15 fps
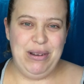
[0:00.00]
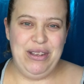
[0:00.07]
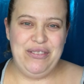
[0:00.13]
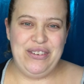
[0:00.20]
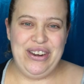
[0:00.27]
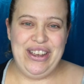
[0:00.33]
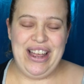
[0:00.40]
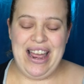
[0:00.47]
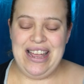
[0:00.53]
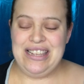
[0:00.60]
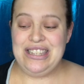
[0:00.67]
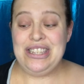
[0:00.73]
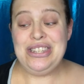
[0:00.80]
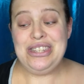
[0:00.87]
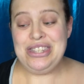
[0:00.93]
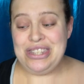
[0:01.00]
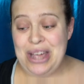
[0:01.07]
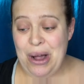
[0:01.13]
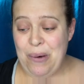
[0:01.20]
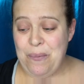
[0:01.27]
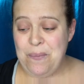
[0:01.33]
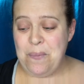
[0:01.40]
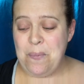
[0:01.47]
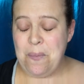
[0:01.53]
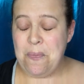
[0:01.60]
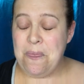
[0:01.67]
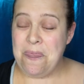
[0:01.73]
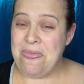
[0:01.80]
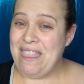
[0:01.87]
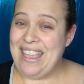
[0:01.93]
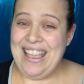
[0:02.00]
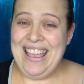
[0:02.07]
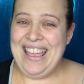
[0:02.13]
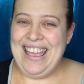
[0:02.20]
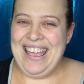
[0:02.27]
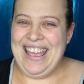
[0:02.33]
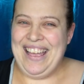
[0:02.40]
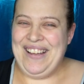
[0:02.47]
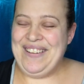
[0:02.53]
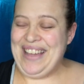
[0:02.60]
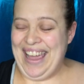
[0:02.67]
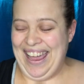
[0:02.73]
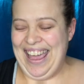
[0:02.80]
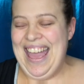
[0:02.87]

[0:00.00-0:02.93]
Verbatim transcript: below for you guys. So, Okay,